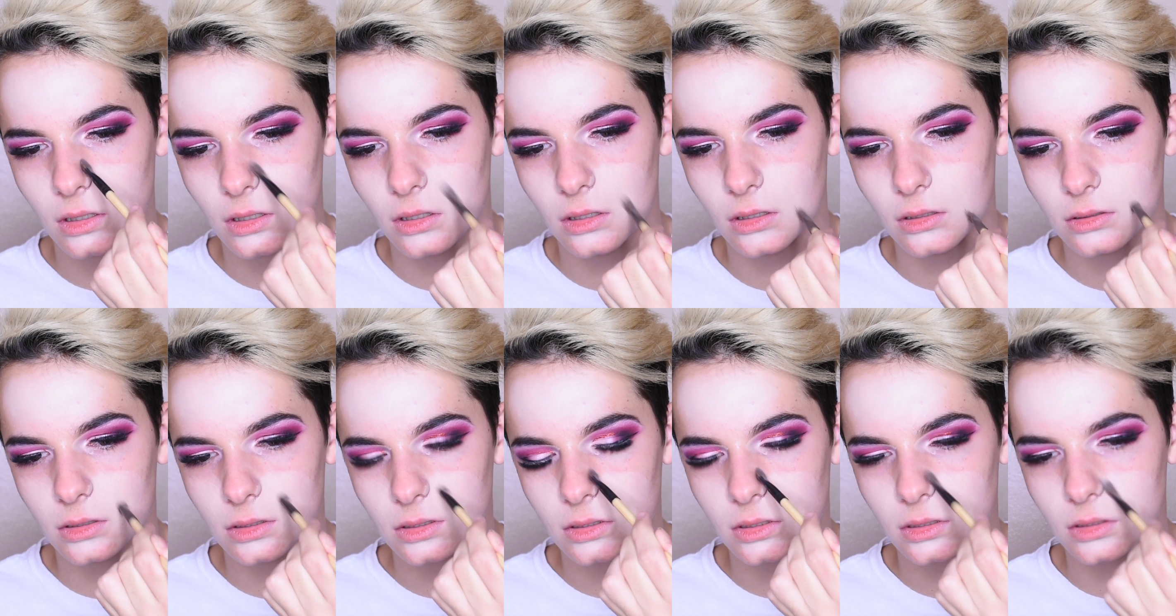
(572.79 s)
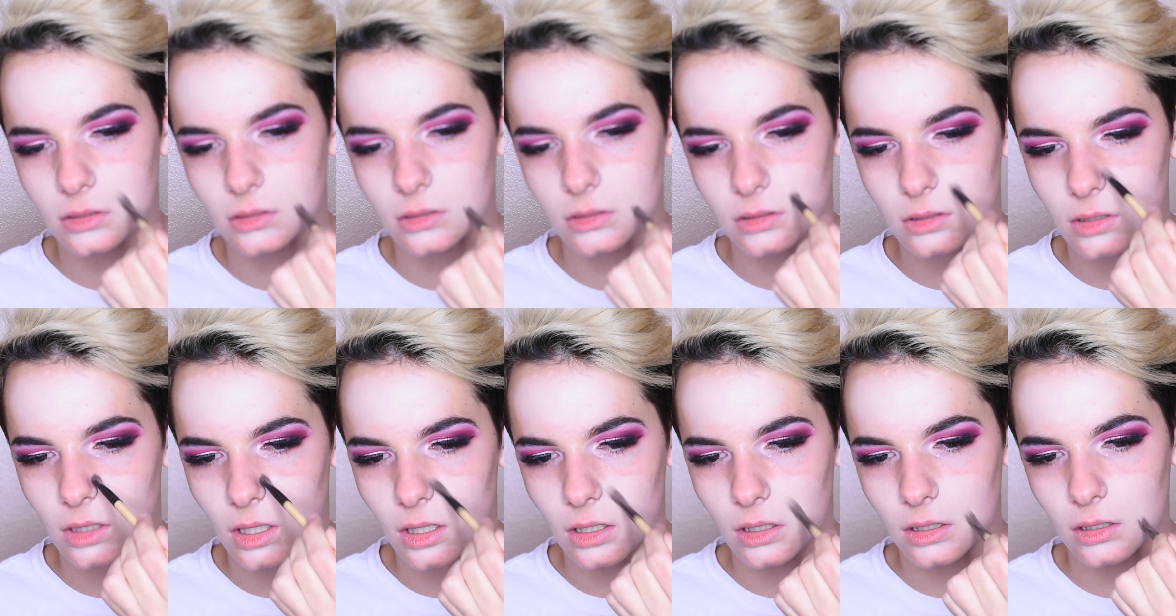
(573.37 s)
And I'm just going to
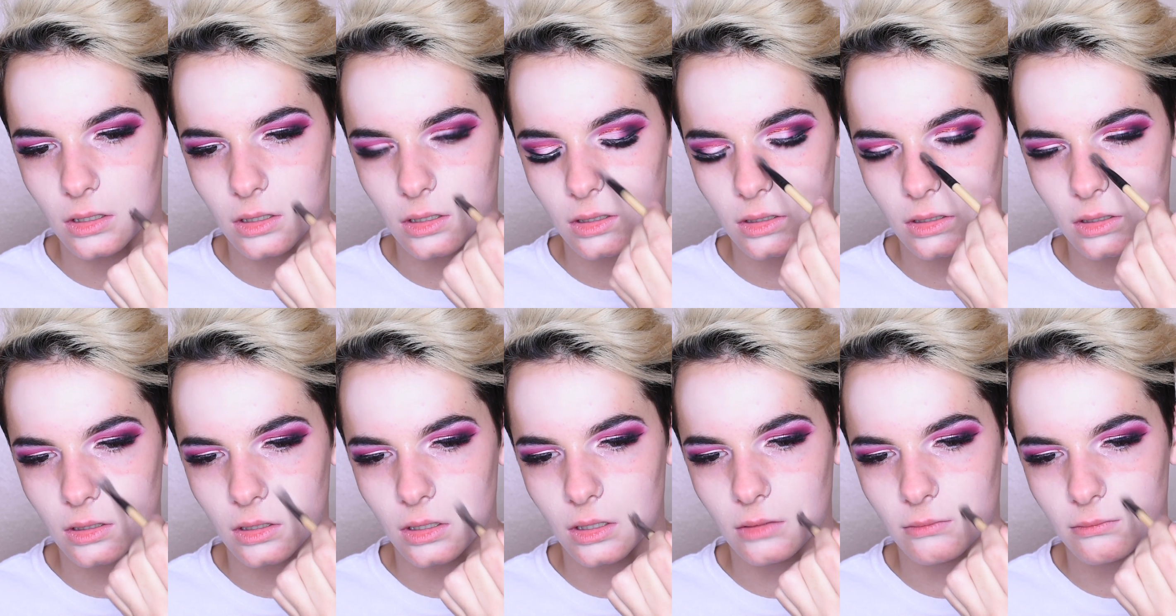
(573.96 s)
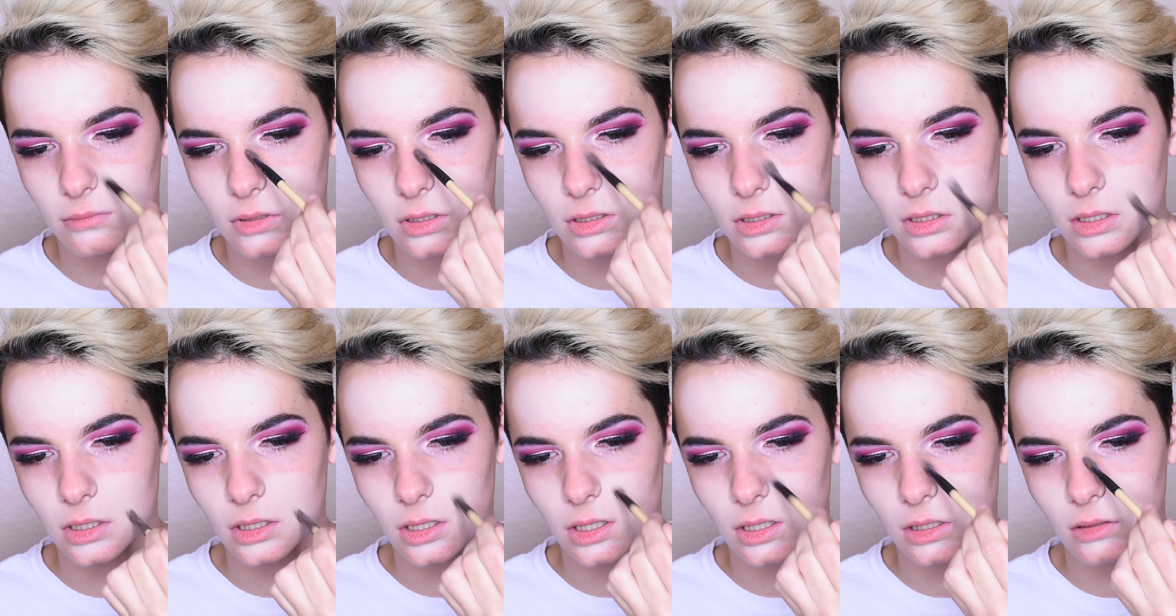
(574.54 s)
set. And
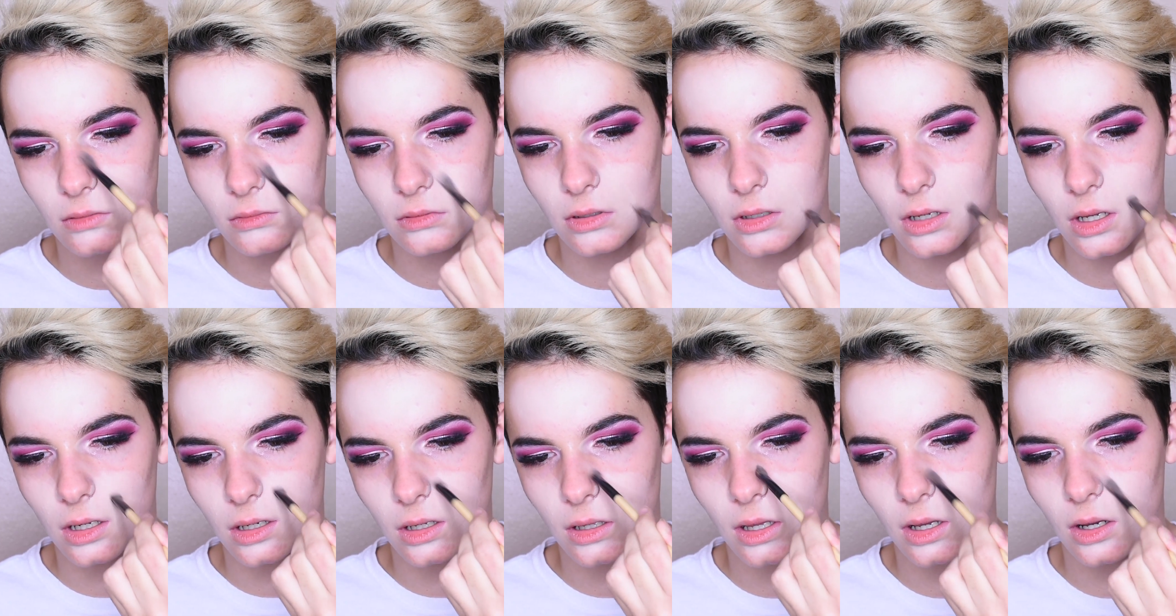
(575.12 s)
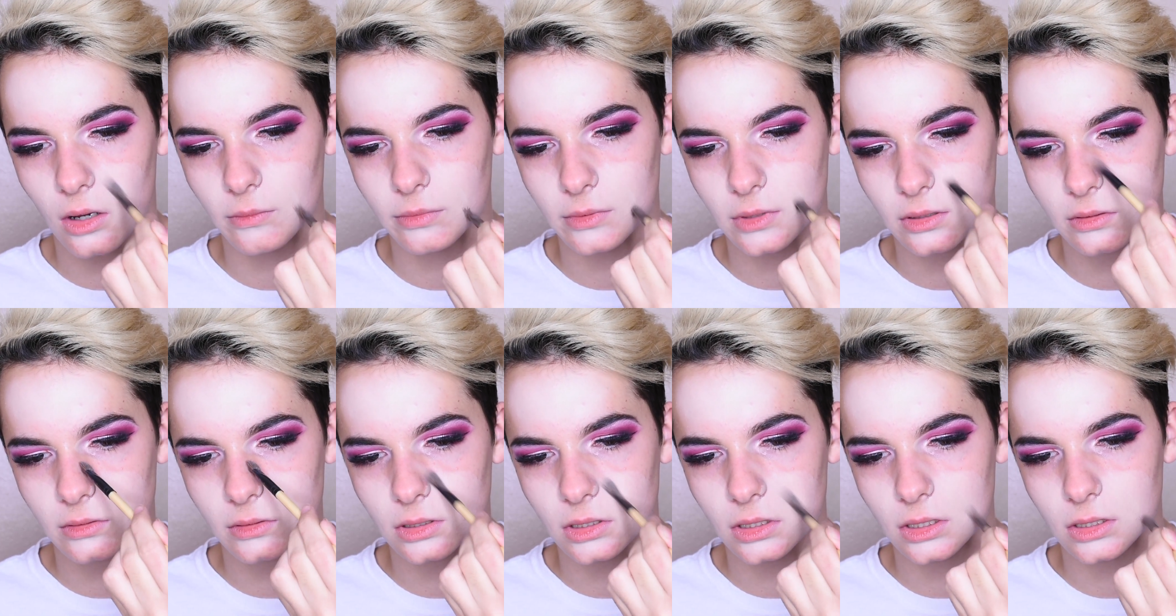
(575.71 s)
blending it out will kind of help
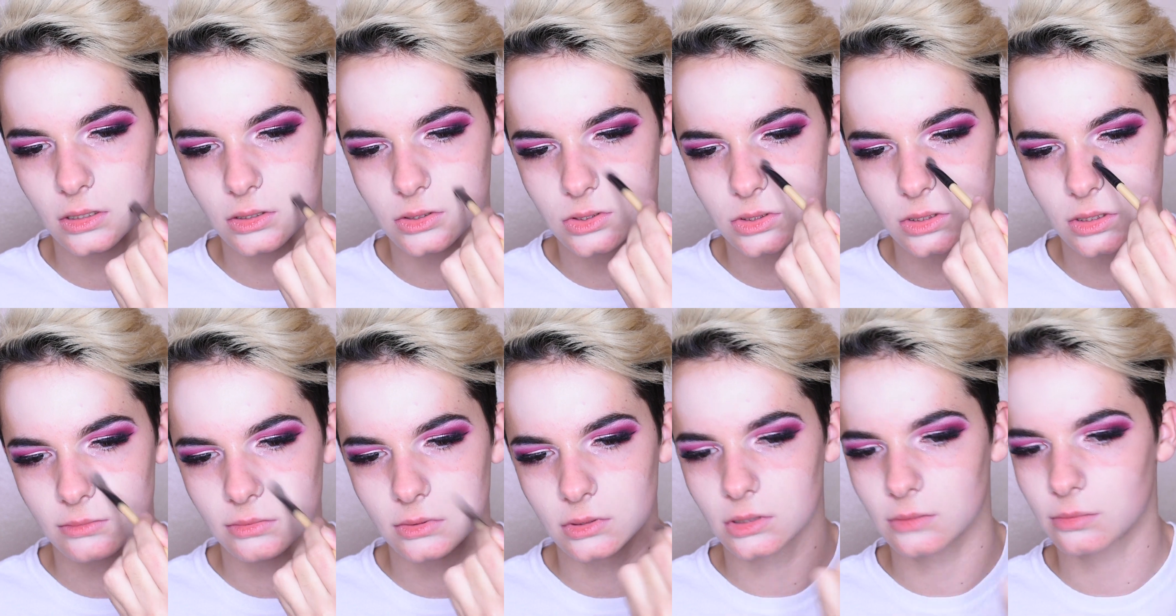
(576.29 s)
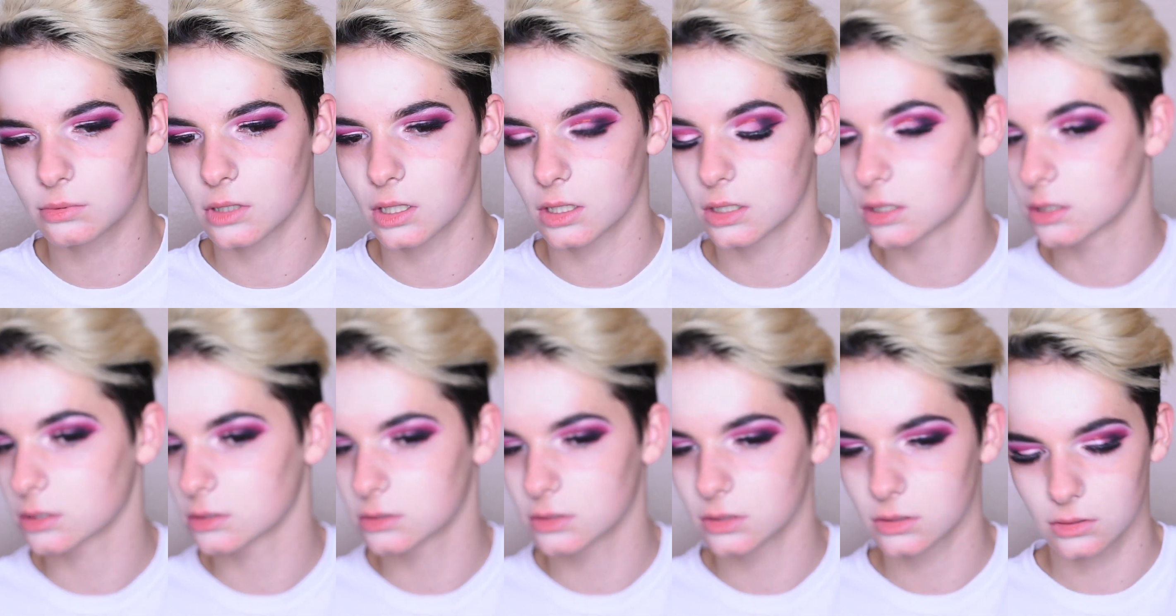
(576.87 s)
evenly distribute the
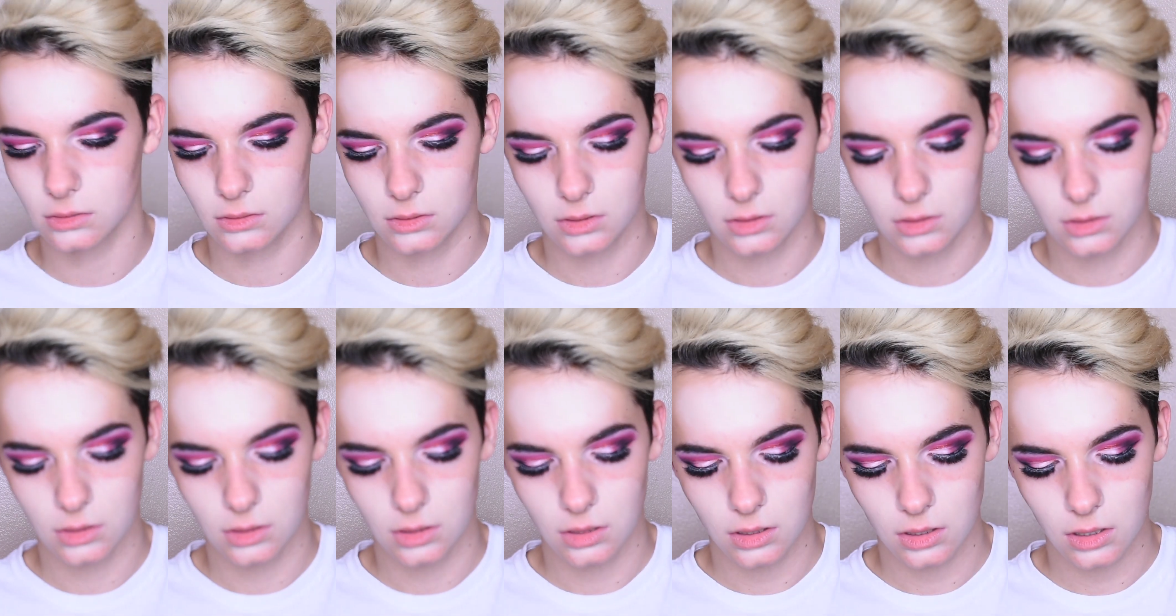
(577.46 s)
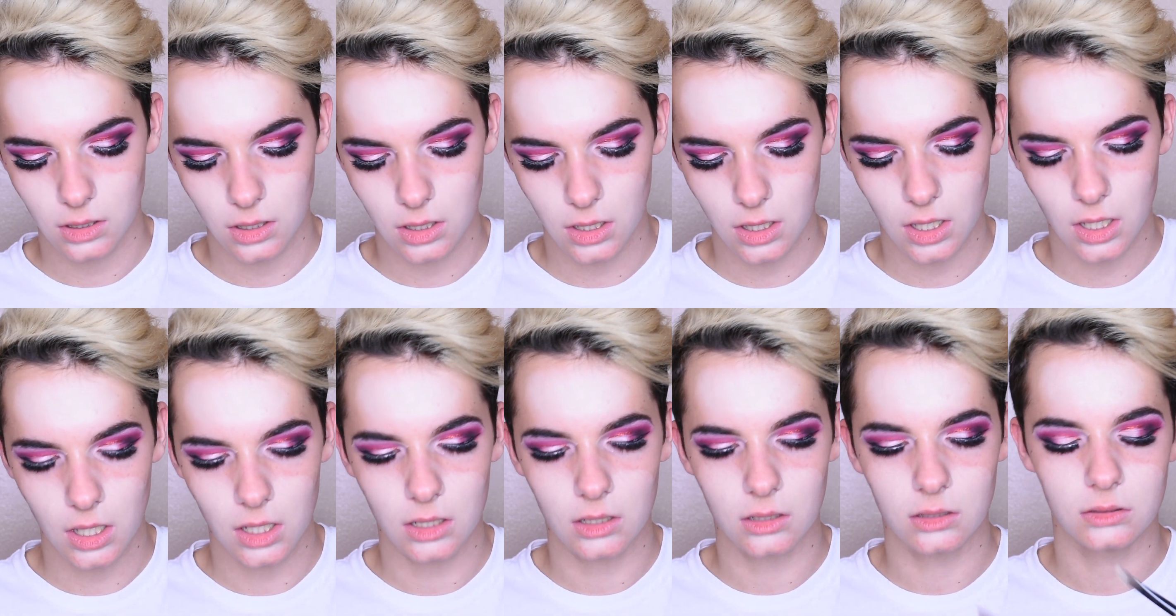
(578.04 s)
product.
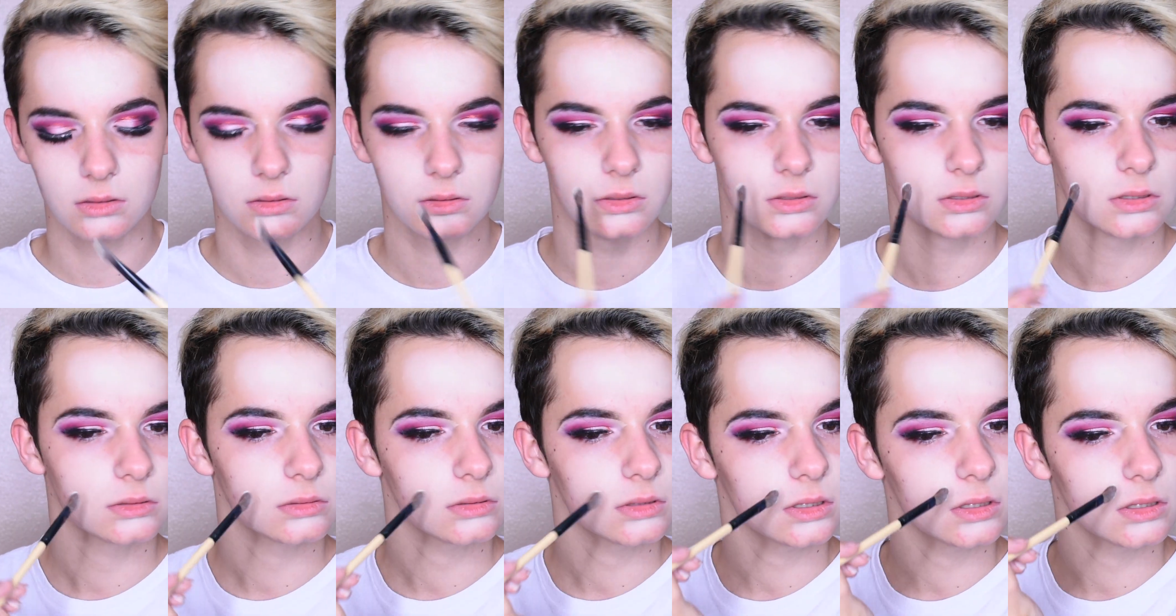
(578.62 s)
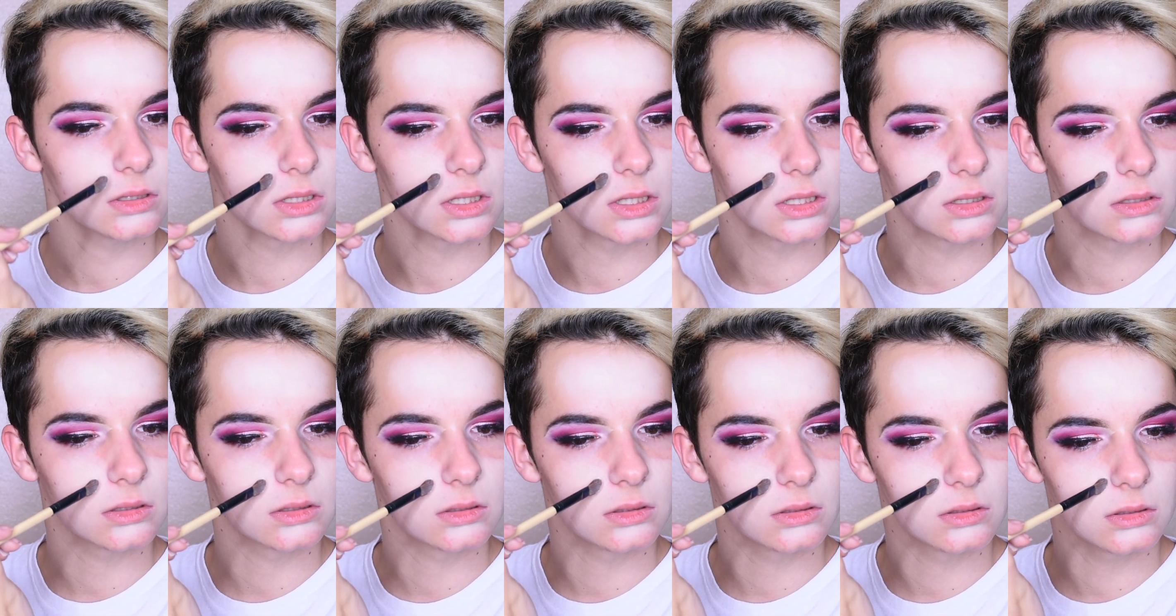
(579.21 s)
And you just want to let
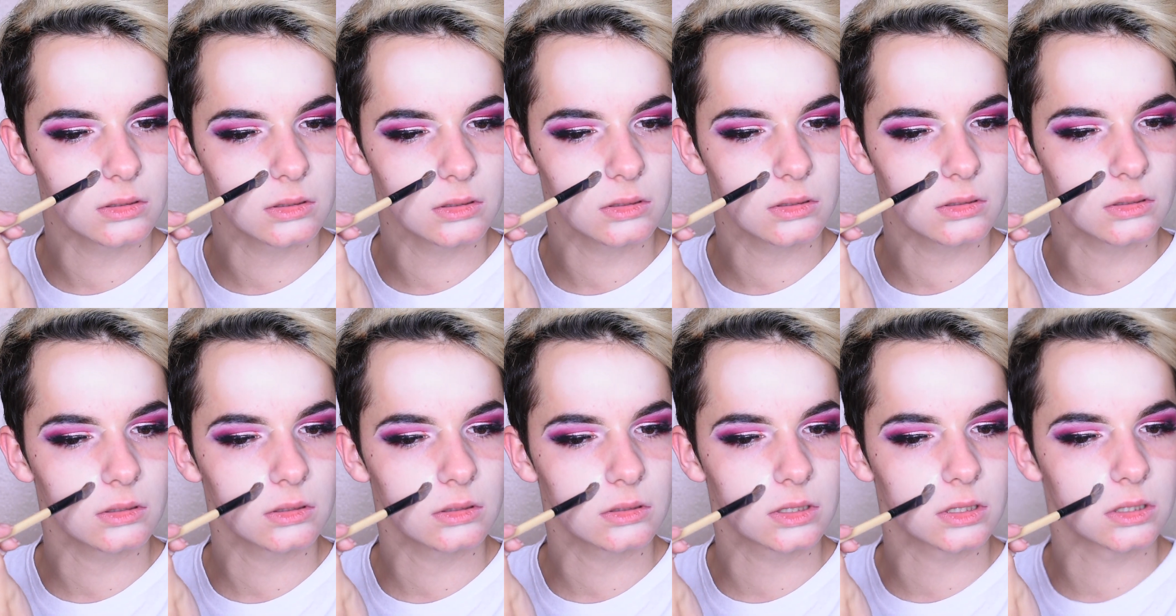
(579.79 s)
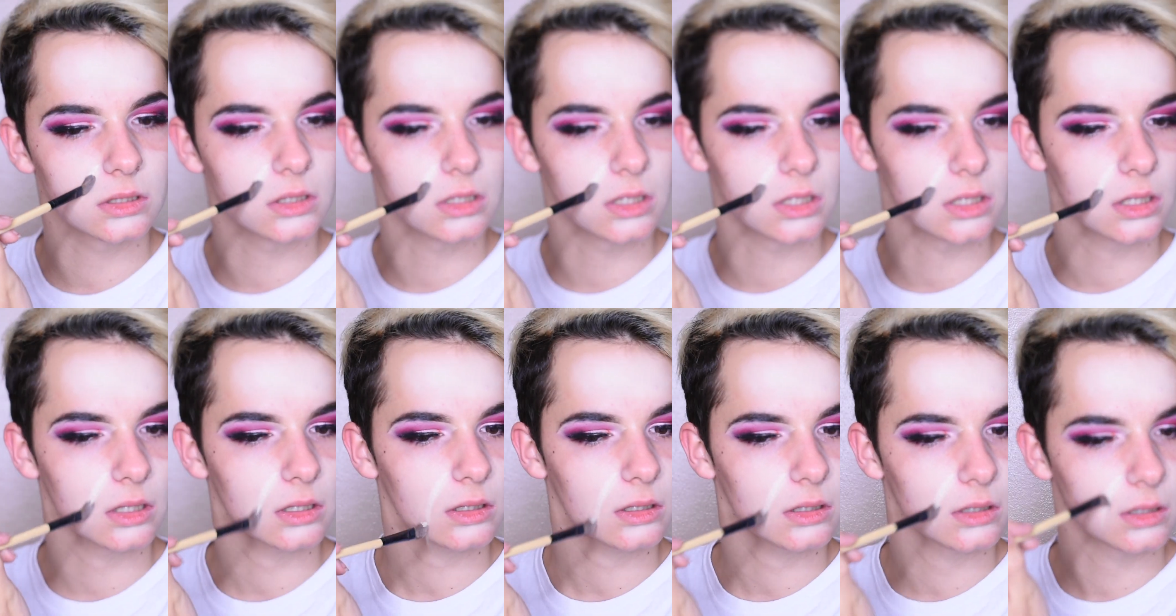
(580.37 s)
it do its
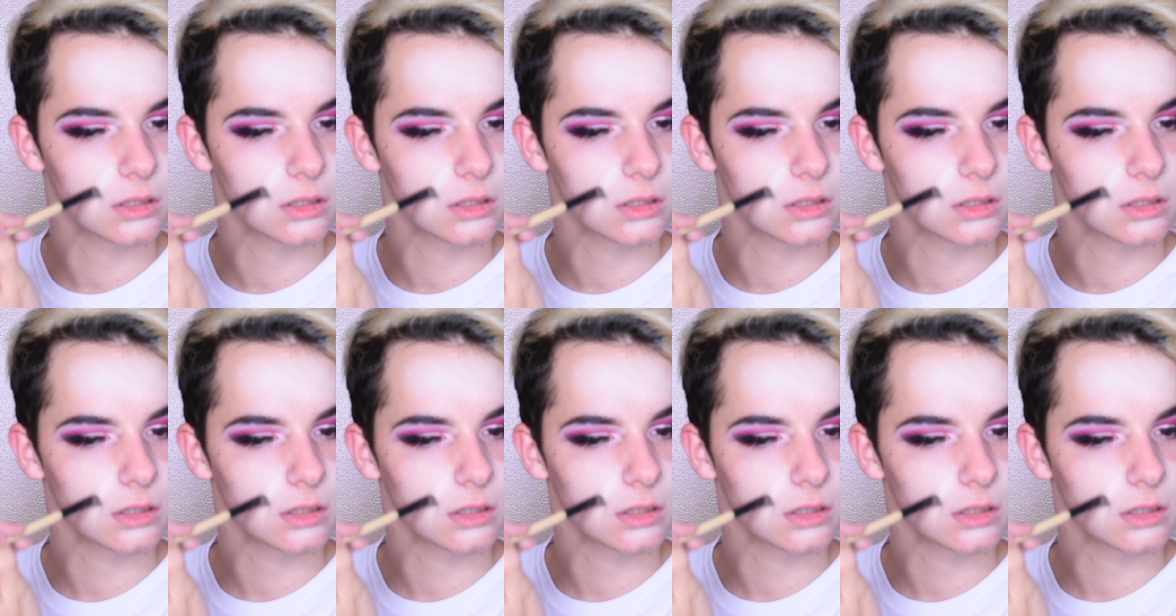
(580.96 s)
thing.